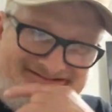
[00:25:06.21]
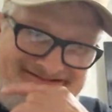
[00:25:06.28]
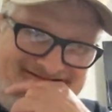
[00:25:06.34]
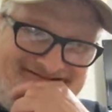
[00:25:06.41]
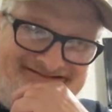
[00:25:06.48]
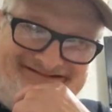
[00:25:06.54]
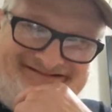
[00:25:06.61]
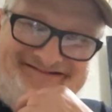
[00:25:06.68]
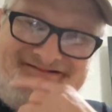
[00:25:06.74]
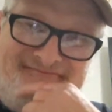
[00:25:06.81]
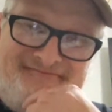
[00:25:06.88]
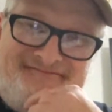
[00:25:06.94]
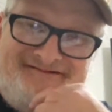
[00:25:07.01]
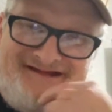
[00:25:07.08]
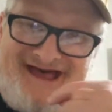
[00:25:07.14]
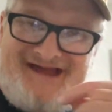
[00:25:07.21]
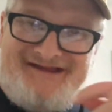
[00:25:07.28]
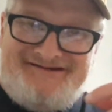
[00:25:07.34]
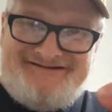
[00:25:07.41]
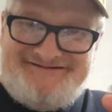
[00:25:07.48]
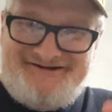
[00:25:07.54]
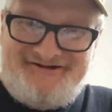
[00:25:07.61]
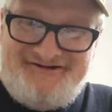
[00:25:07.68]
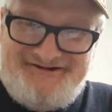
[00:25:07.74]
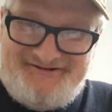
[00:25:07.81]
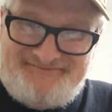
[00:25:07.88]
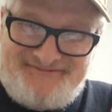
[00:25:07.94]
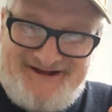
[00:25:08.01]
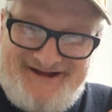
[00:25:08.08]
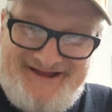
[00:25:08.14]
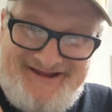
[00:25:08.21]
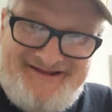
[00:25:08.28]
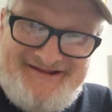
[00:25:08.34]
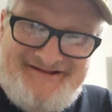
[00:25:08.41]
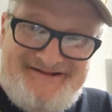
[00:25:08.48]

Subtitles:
I can show you my.